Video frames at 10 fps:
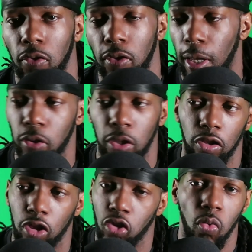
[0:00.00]
I'm just
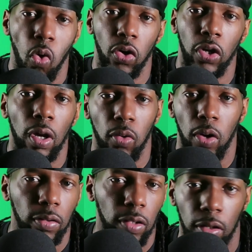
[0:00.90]
throwing a number out
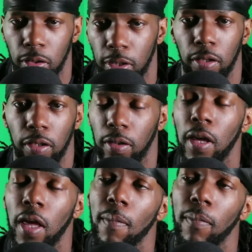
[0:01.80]
there. It's nothing.
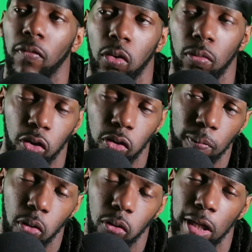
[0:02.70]
But if you're supposed
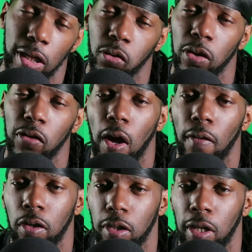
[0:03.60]
to eat
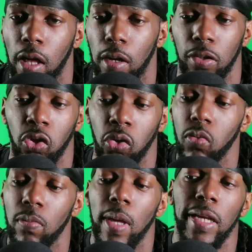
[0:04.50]
2,500 calories to
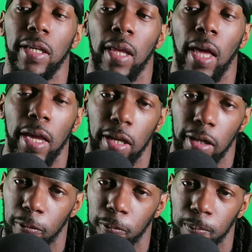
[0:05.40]
maintain,
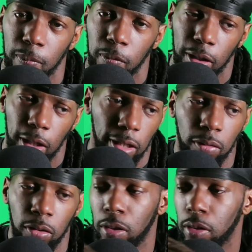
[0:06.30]
like
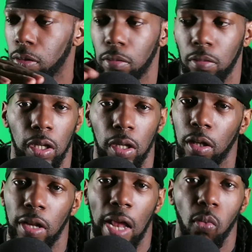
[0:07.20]
just
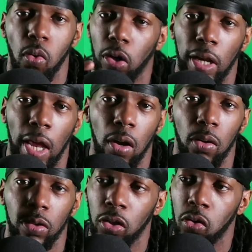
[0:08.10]
not working out,
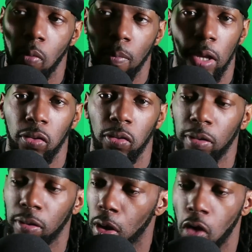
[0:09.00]
just going by your
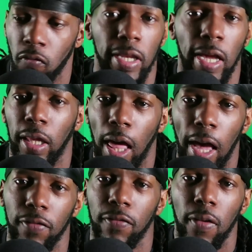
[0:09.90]
everyday life,